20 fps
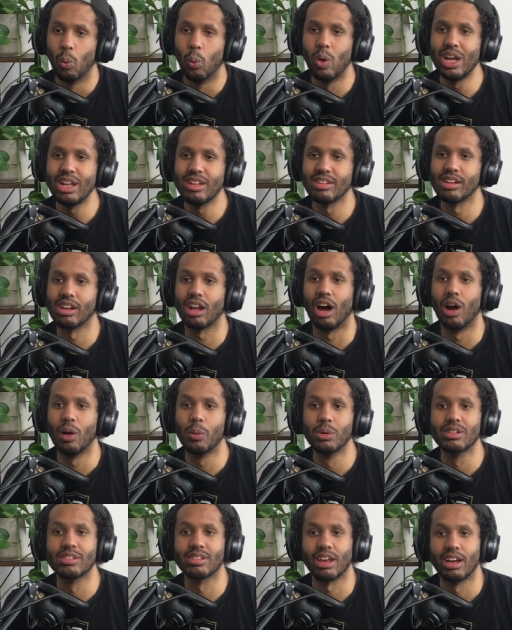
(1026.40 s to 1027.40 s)
We didn't, you, I
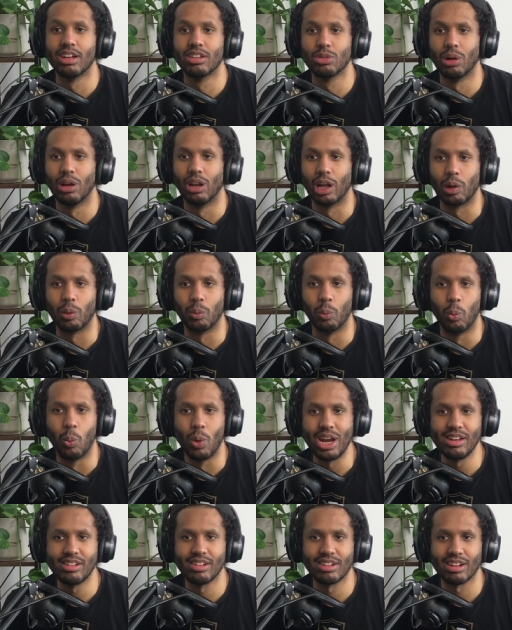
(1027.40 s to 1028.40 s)
would say as well, like,
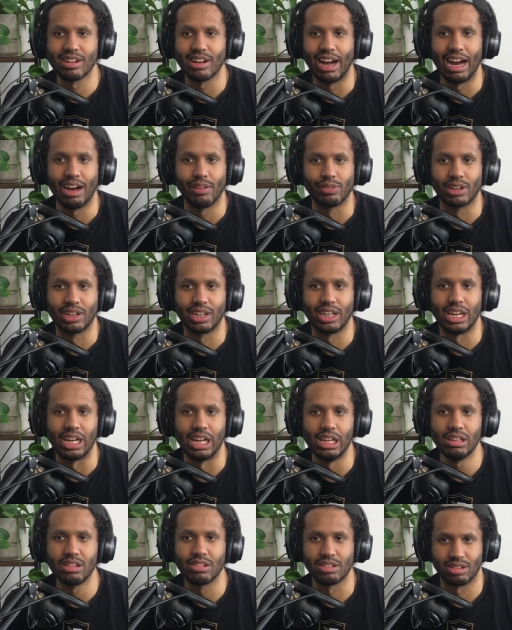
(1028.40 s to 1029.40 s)
we didn't videos? have
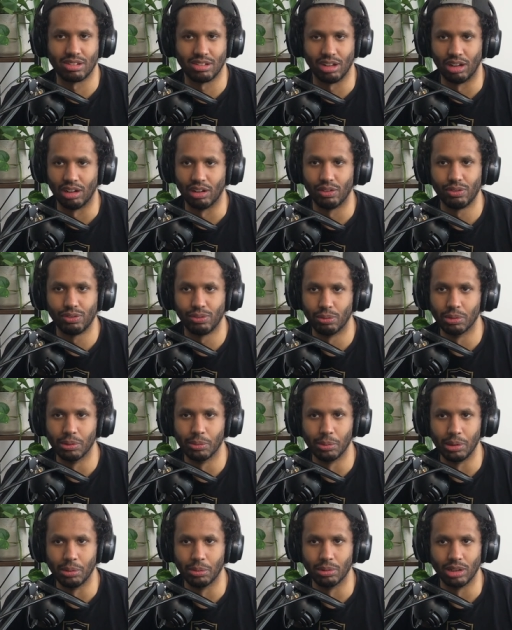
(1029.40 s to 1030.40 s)
kids stuff when
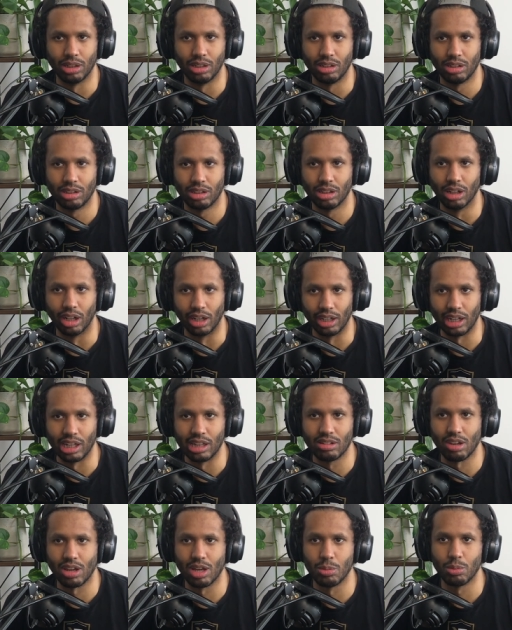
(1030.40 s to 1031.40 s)
we were, like, in
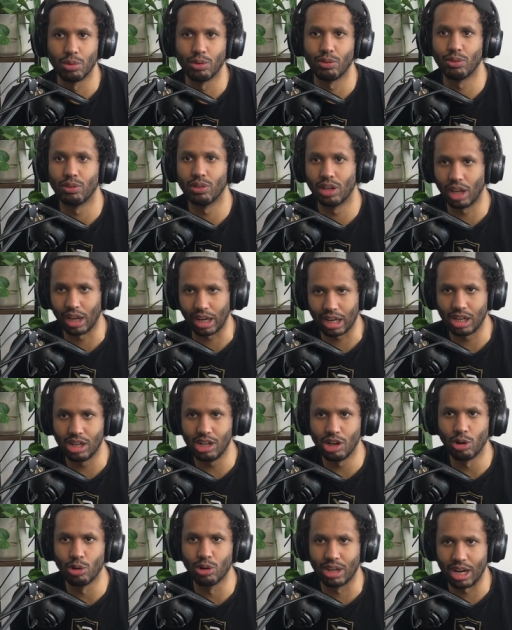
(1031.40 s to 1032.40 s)
terms, like, you
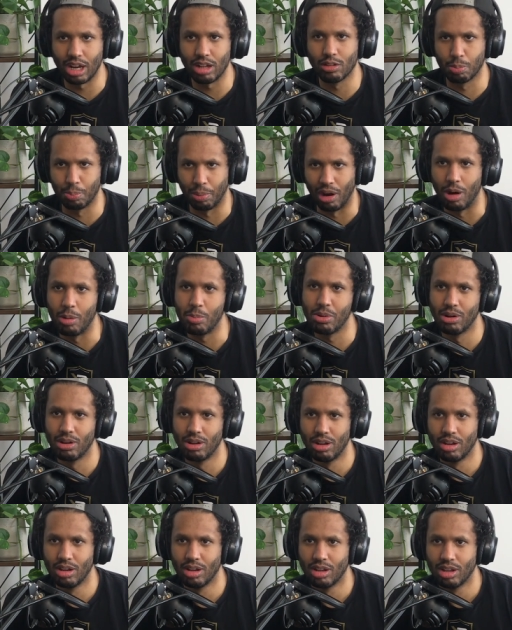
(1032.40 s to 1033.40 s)
know, yeah. Kids Bop.
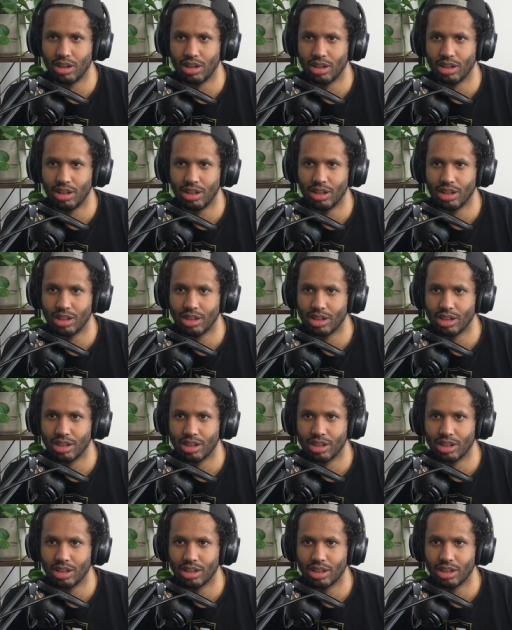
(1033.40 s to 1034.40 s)

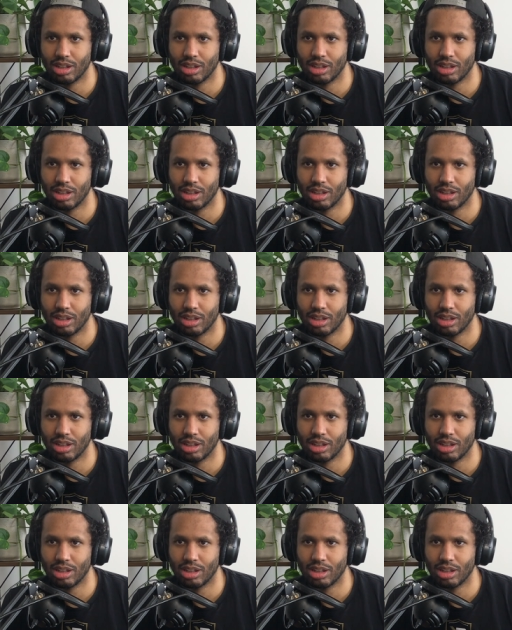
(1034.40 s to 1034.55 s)
Yeah.